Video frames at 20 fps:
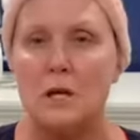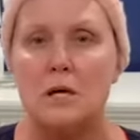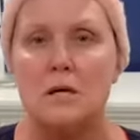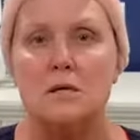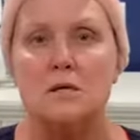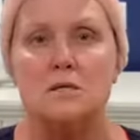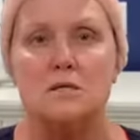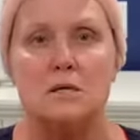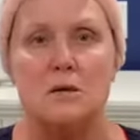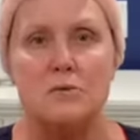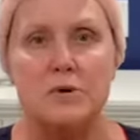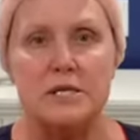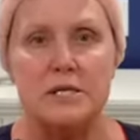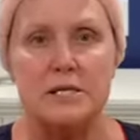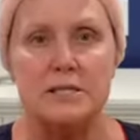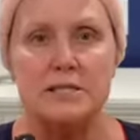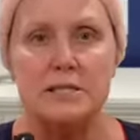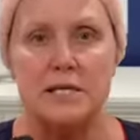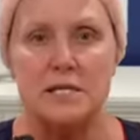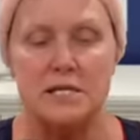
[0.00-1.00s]
So with
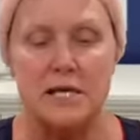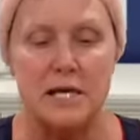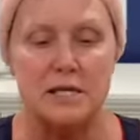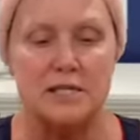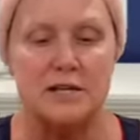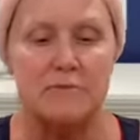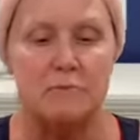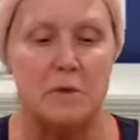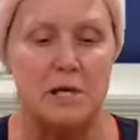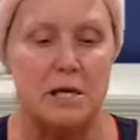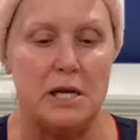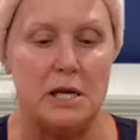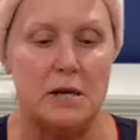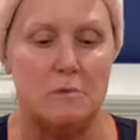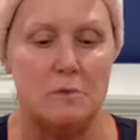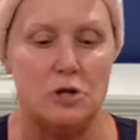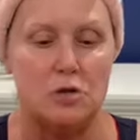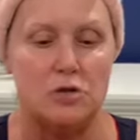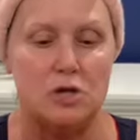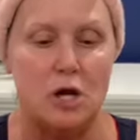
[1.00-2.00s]
this conductive medium,
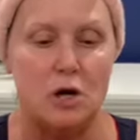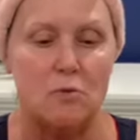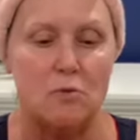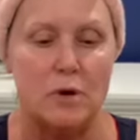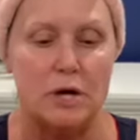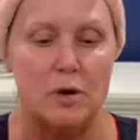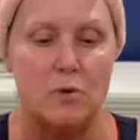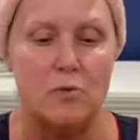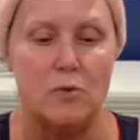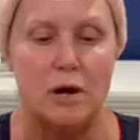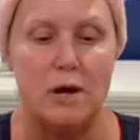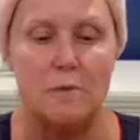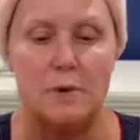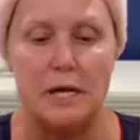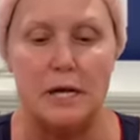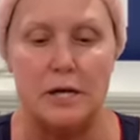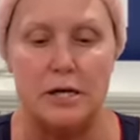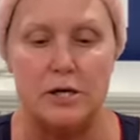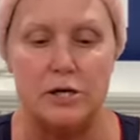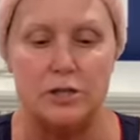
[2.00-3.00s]
you don't want to rub it
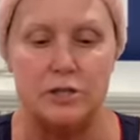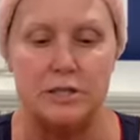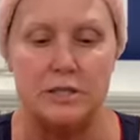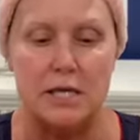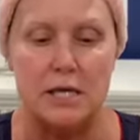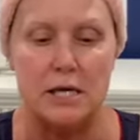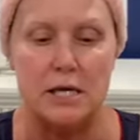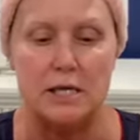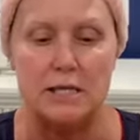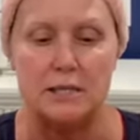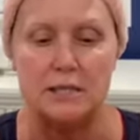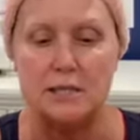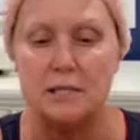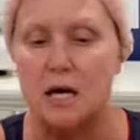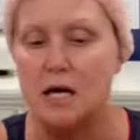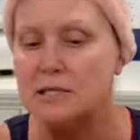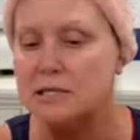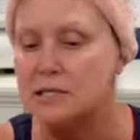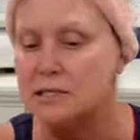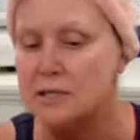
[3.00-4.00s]
in your skin. It's
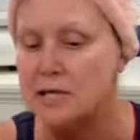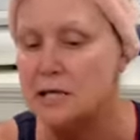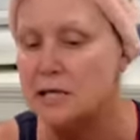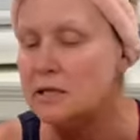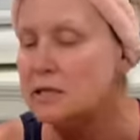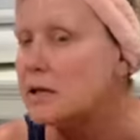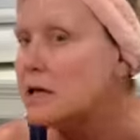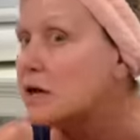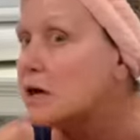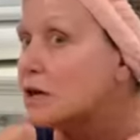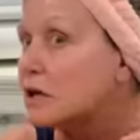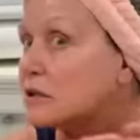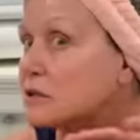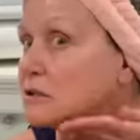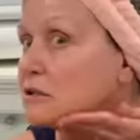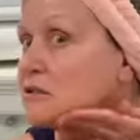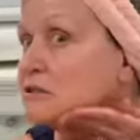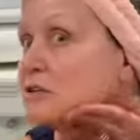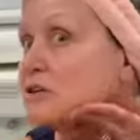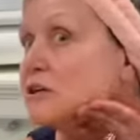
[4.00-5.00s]
not skincare.
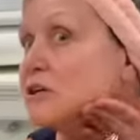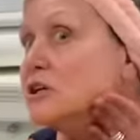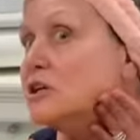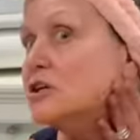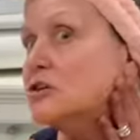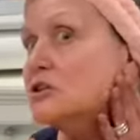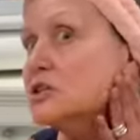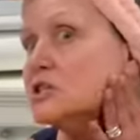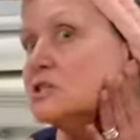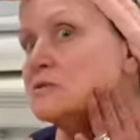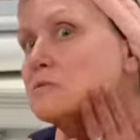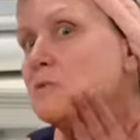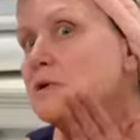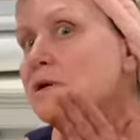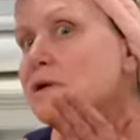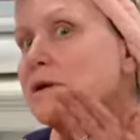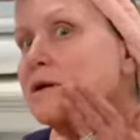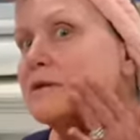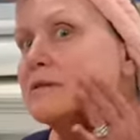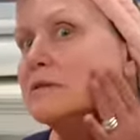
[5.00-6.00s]
You just want
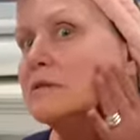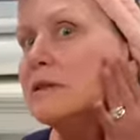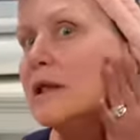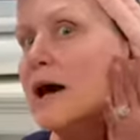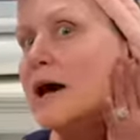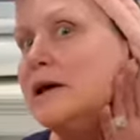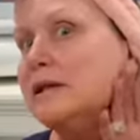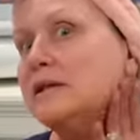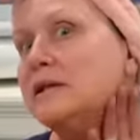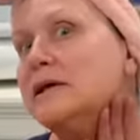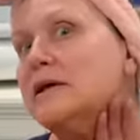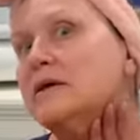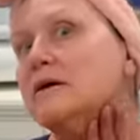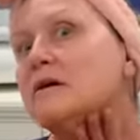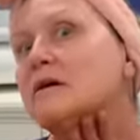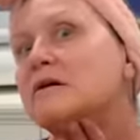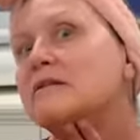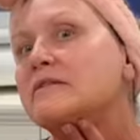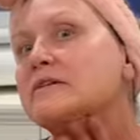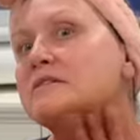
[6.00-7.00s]
it lightly
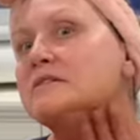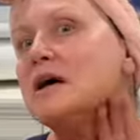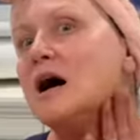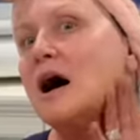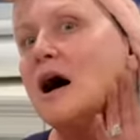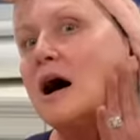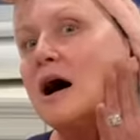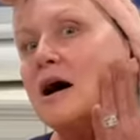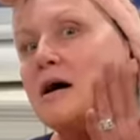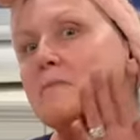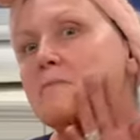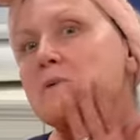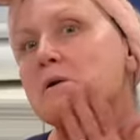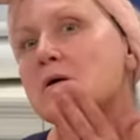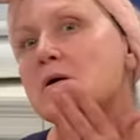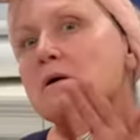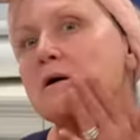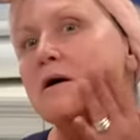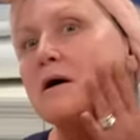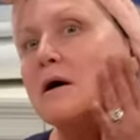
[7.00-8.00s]
on the top
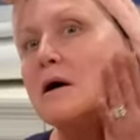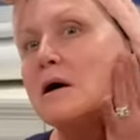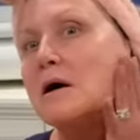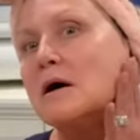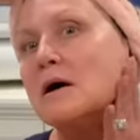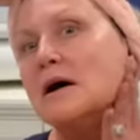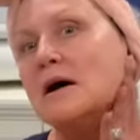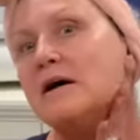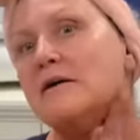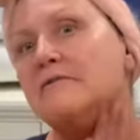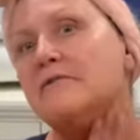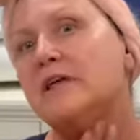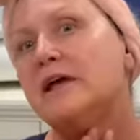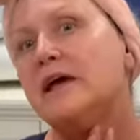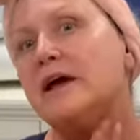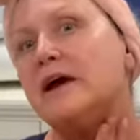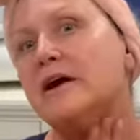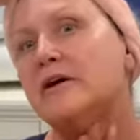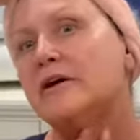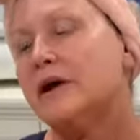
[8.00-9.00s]
of the
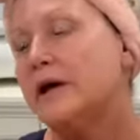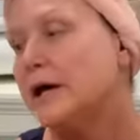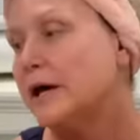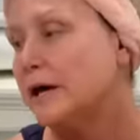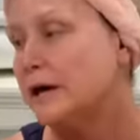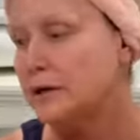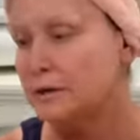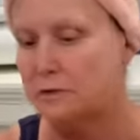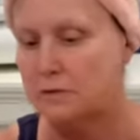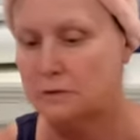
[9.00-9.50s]
area.